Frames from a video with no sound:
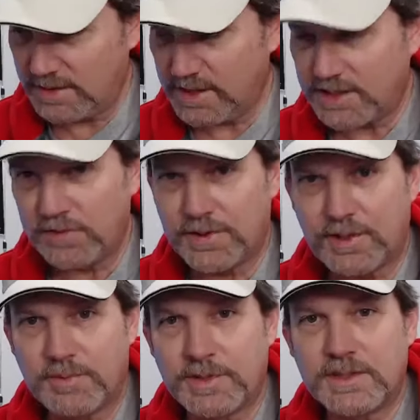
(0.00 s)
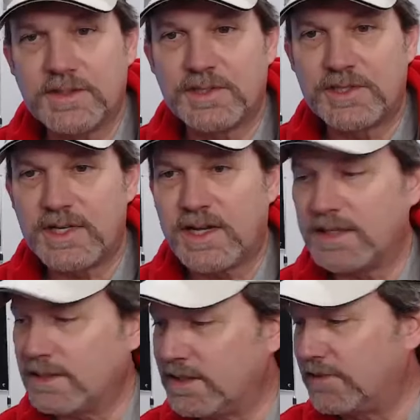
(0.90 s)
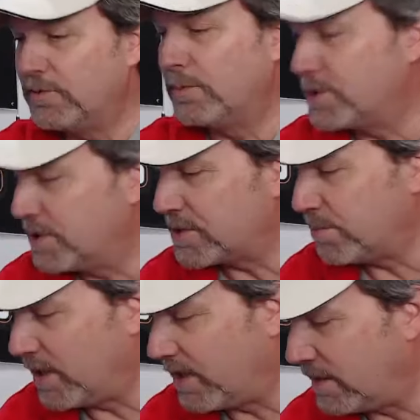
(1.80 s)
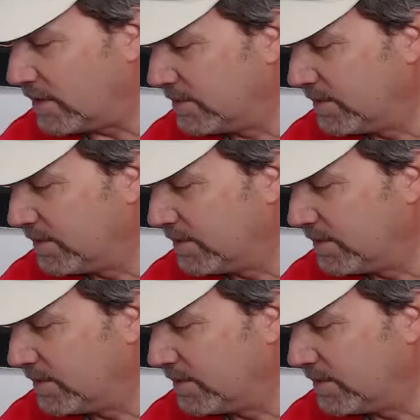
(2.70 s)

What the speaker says: Thank you for coming into the chat. Thank you for participating.